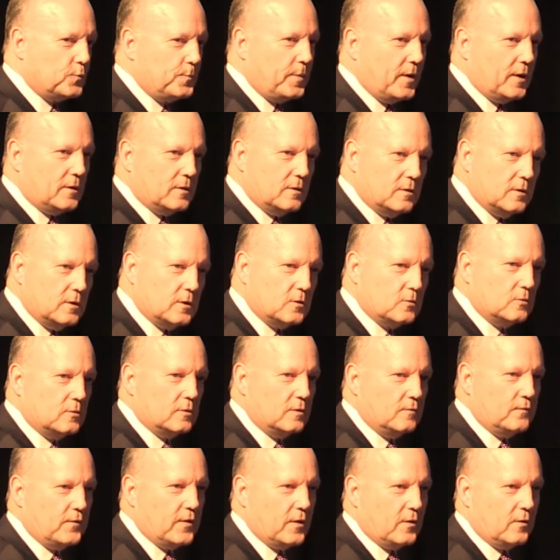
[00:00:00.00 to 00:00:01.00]
but
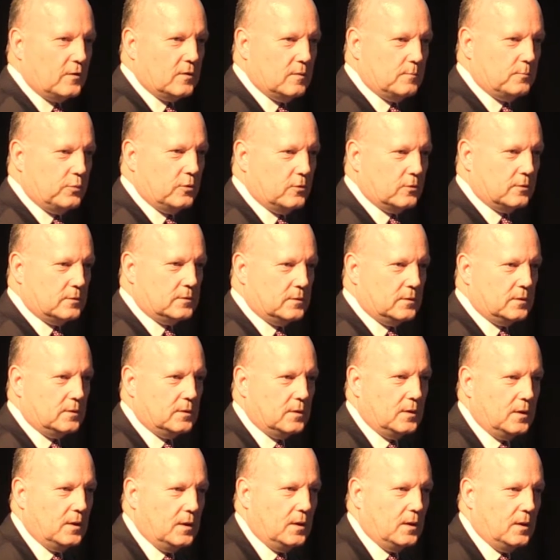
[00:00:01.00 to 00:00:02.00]
equally very important,
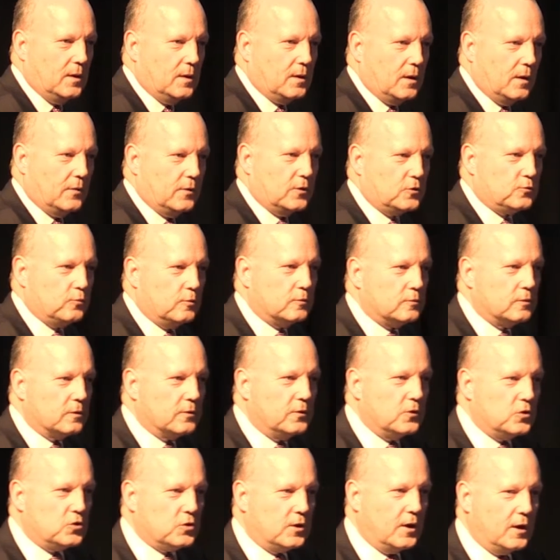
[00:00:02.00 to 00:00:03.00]
and this will
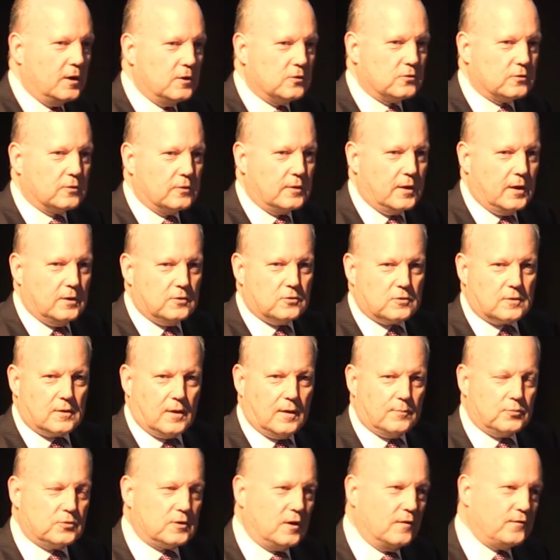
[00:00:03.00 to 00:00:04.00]
really change the
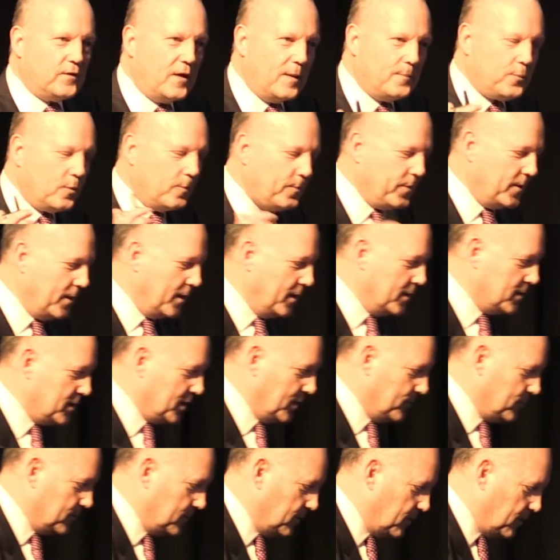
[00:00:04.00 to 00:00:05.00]
landscape. So if Apple Pay
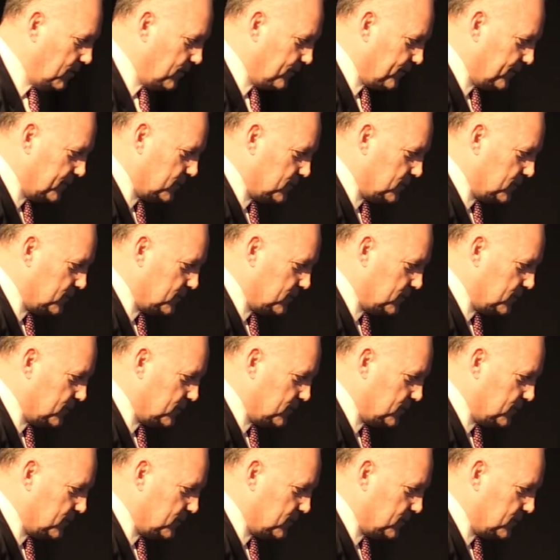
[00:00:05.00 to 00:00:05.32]
come along, for